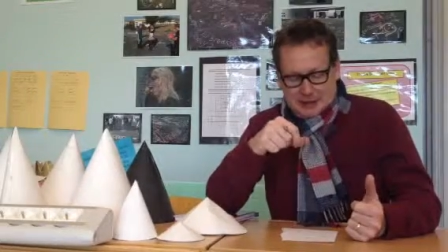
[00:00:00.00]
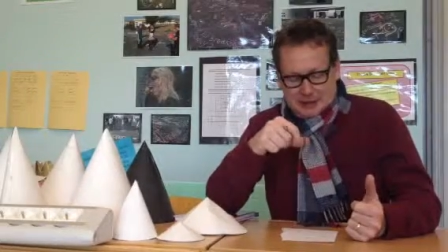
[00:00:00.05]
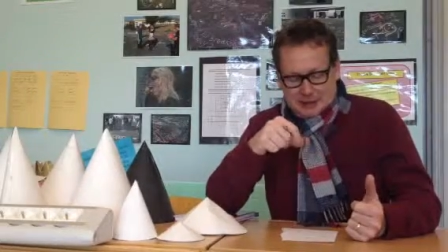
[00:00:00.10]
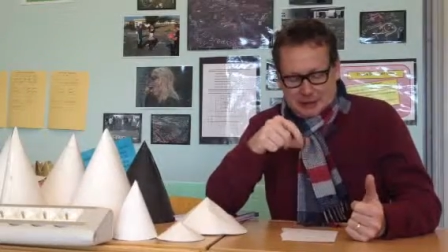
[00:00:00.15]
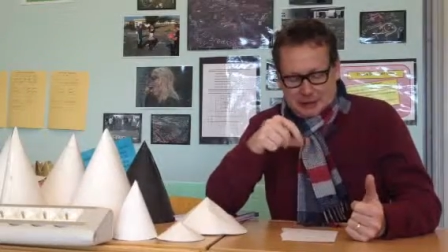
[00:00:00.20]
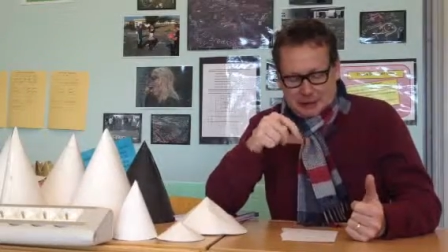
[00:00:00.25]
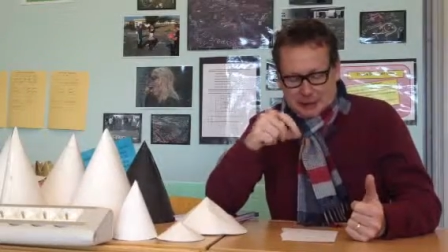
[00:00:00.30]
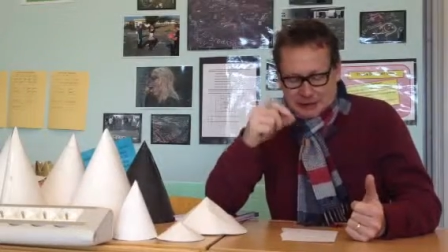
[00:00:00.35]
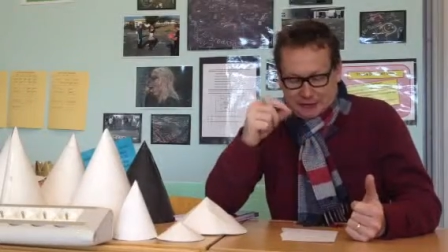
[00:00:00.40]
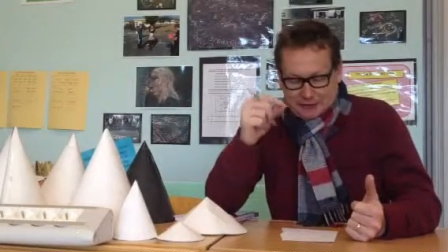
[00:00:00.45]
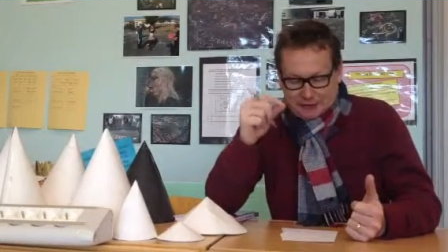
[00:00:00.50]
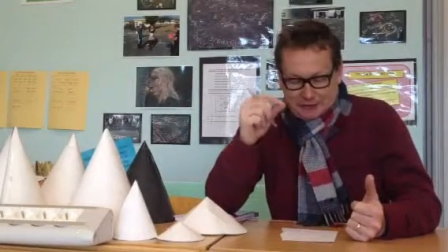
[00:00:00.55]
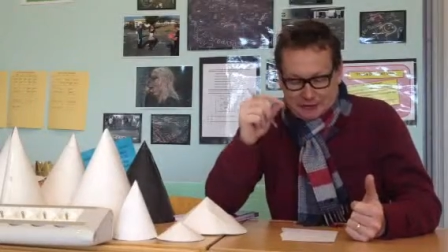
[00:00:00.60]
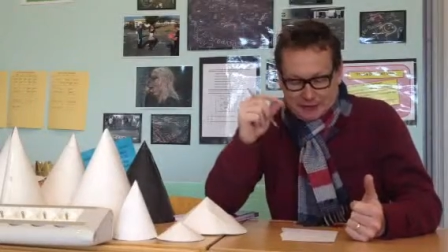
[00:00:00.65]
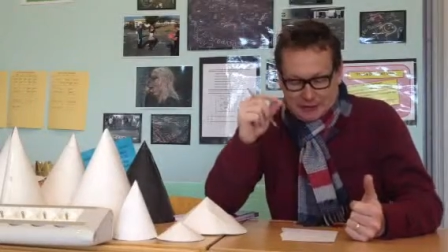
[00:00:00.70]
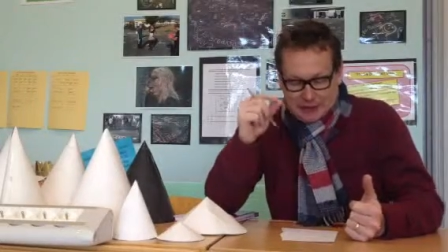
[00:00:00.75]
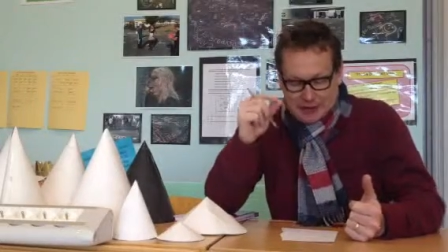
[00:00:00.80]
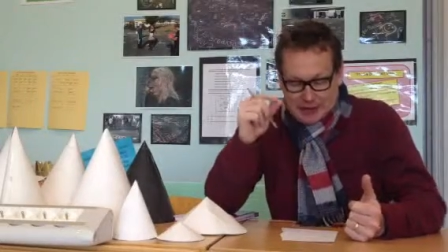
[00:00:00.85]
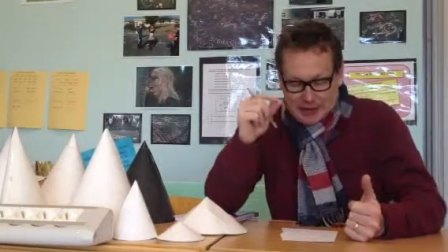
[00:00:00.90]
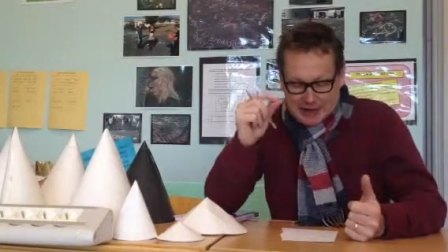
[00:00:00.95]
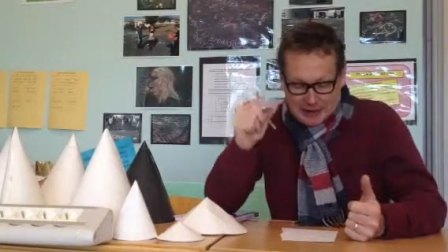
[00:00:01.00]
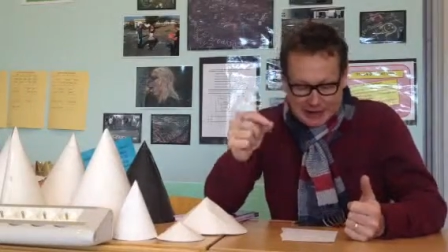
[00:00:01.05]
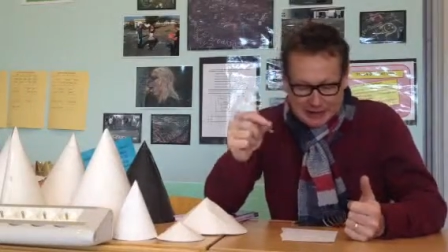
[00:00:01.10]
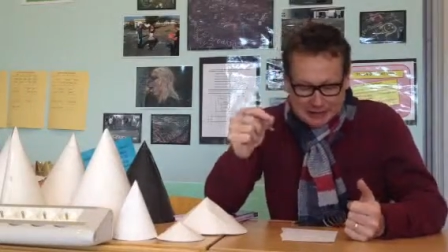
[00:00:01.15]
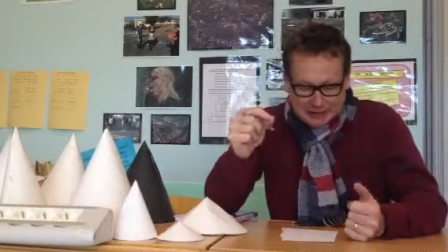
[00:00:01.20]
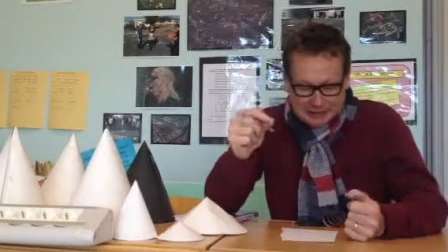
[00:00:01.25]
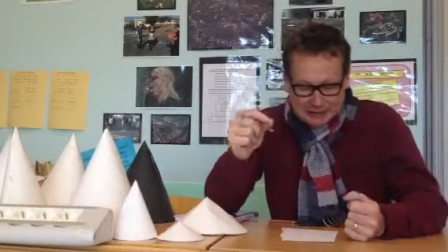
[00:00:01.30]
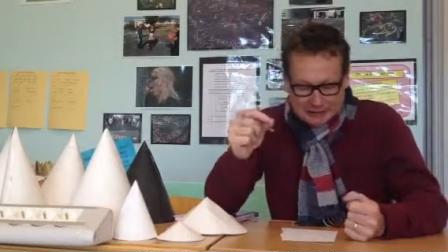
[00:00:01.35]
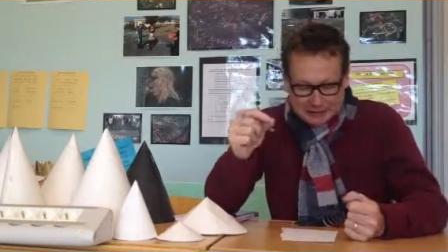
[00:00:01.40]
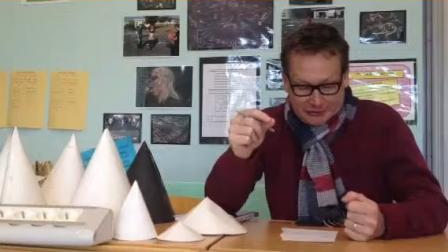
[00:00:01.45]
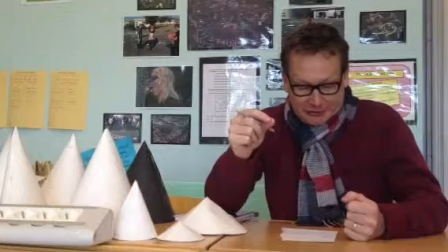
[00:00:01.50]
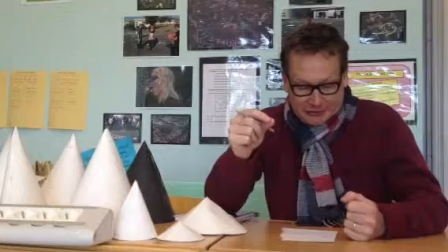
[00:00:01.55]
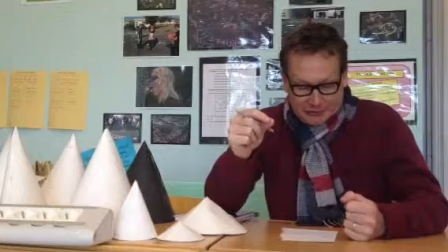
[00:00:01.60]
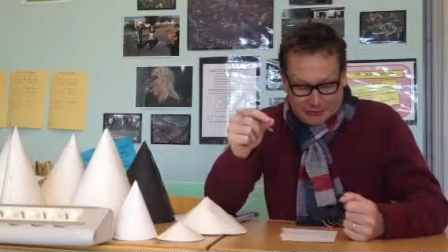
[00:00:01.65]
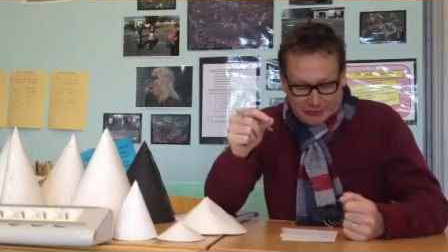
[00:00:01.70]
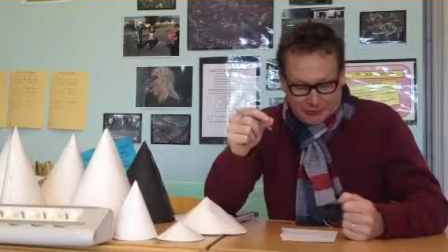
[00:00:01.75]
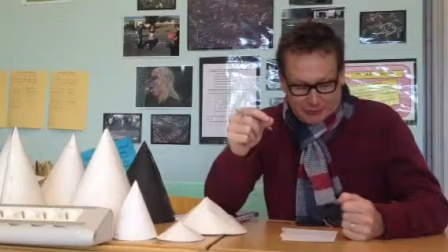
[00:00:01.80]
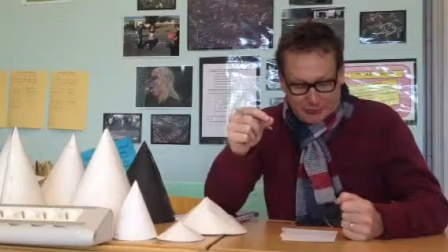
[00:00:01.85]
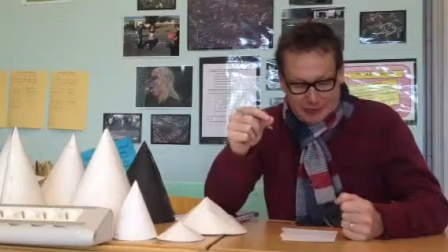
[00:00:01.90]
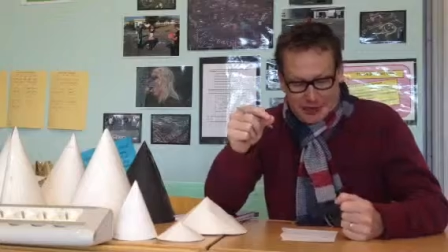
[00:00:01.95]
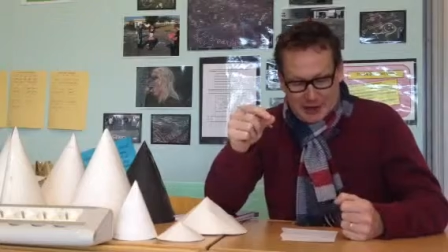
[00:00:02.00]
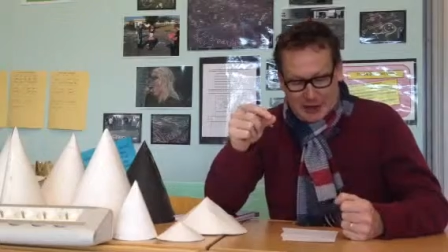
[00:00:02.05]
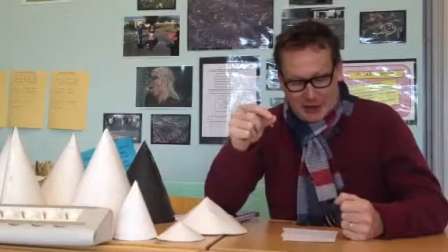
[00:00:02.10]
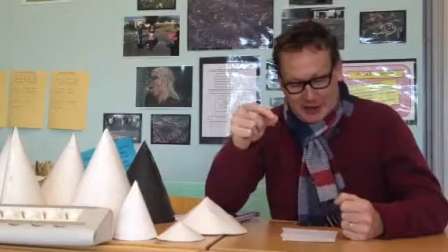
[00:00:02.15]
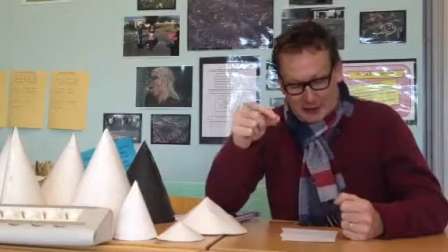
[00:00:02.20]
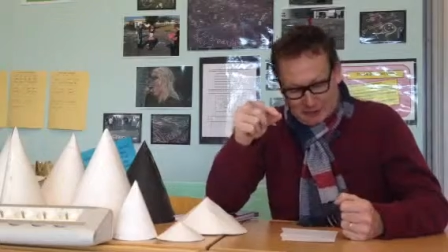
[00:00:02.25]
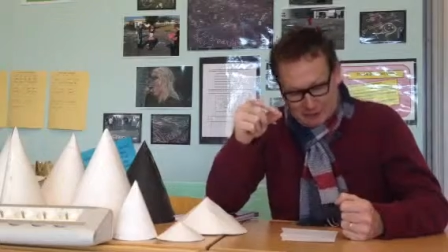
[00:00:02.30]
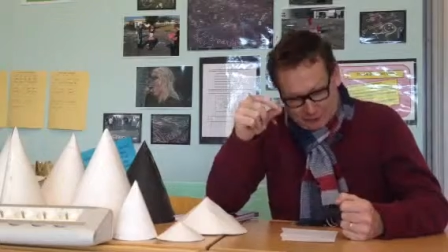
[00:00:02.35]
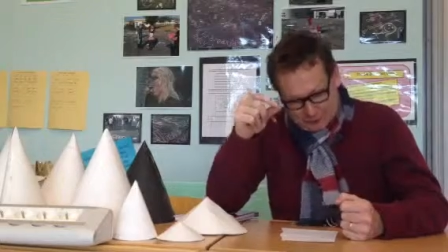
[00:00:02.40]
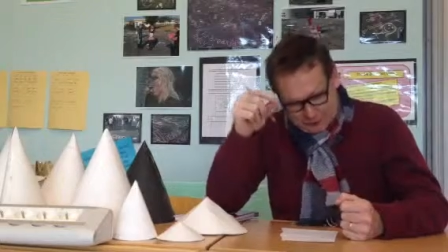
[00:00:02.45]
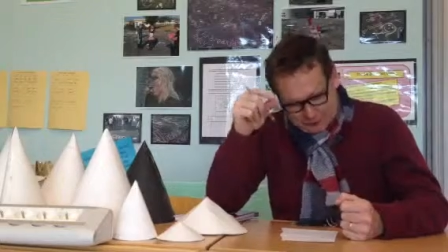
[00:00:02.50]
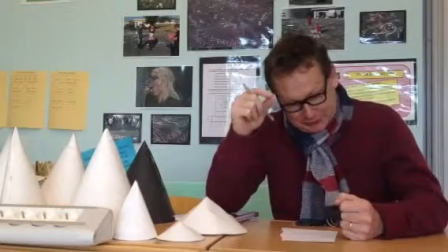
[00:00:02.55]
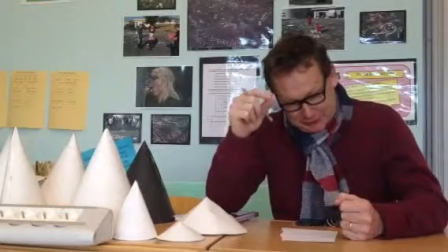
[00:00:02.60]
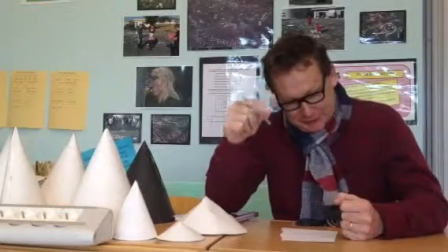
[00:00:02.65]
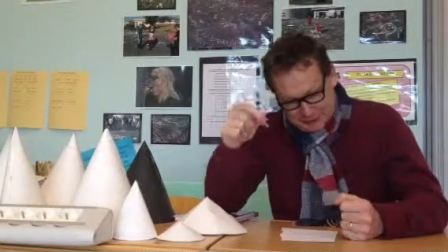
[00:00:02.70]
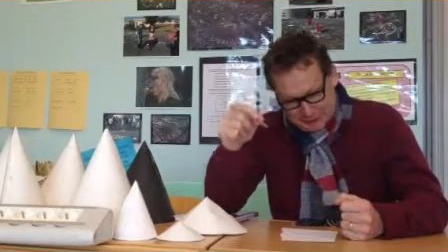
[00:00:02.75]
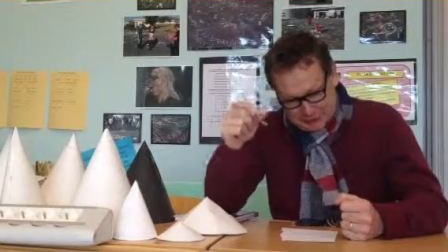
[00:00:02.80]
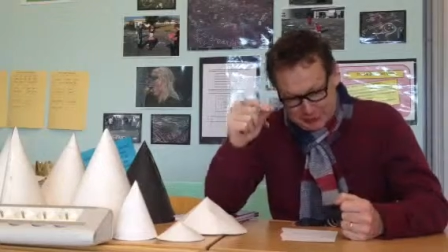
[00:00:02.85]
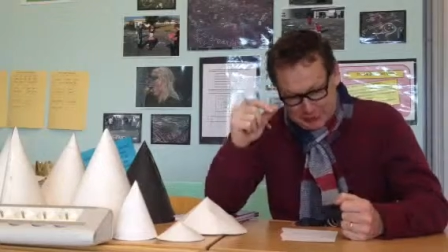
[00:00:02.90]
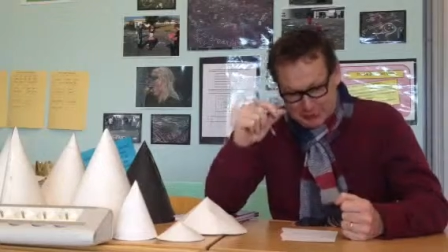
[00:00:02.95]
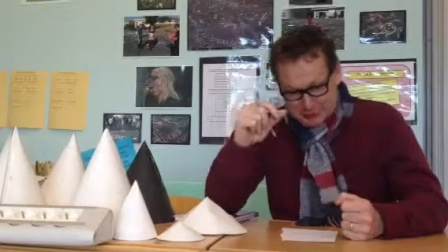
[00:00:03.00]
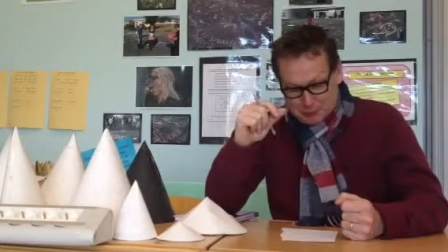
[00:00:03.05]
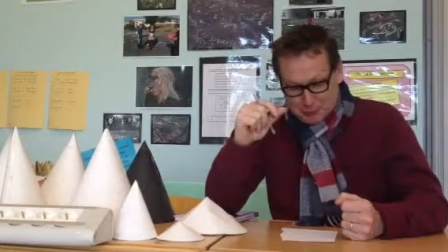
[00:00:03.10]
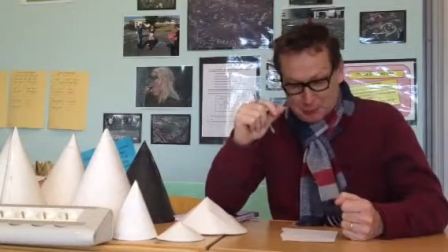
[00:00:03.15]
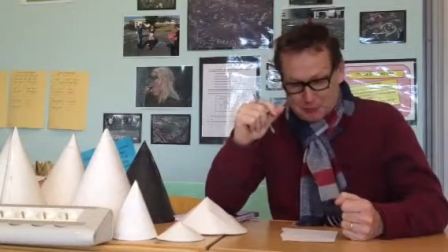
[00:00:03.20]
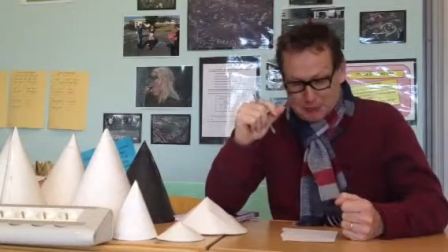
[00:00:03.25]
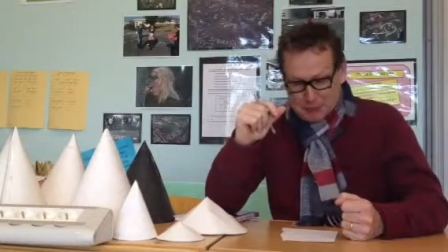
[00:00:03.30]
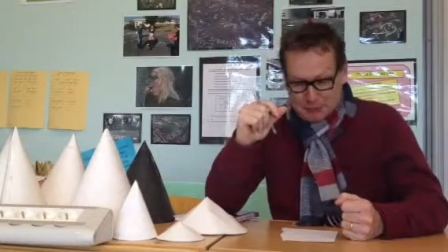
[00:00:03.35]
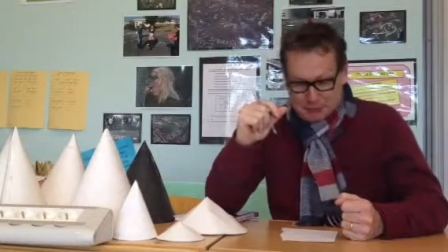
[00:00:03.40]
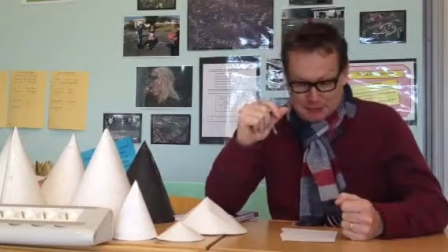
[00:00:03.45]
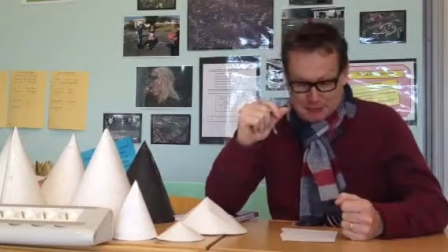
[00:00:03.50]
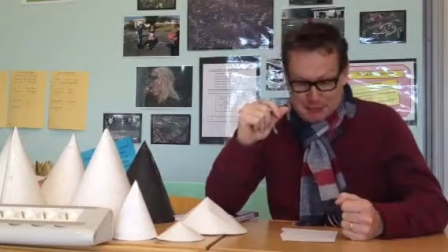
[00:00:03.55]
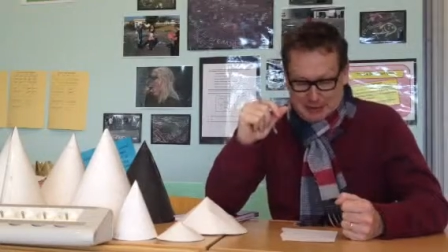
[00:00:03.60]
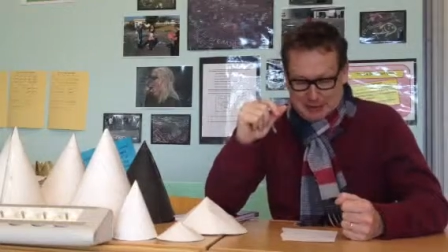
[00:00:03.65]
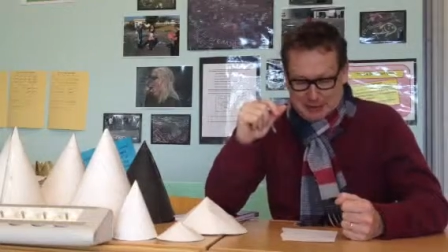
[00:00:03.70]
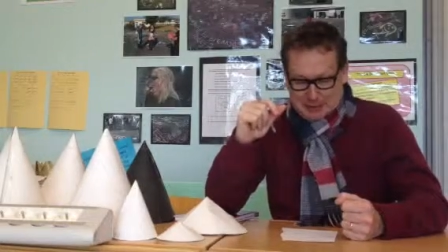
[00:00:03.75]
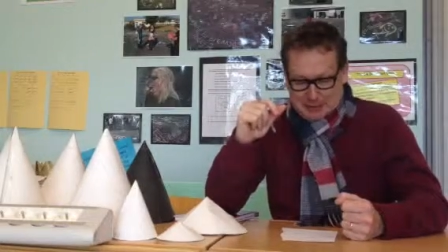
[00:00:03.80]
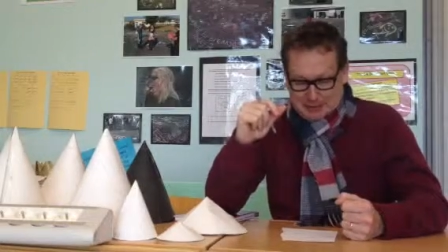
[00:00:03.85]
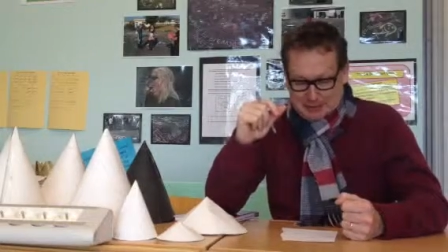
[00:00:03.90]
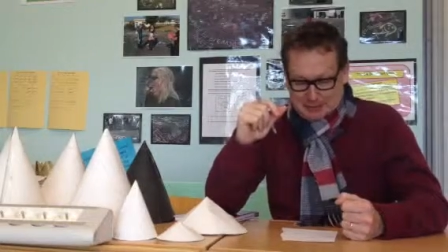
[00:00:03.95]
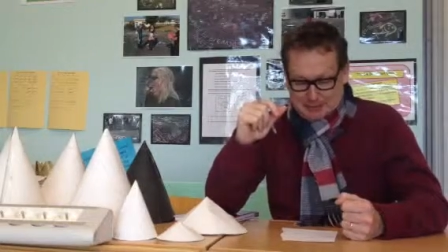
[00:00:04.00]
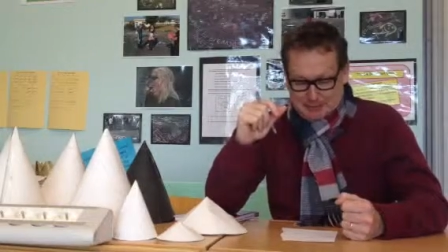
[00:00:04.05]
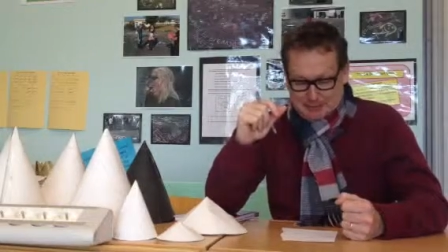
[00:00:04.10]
So that's just a little example there of the third point I was making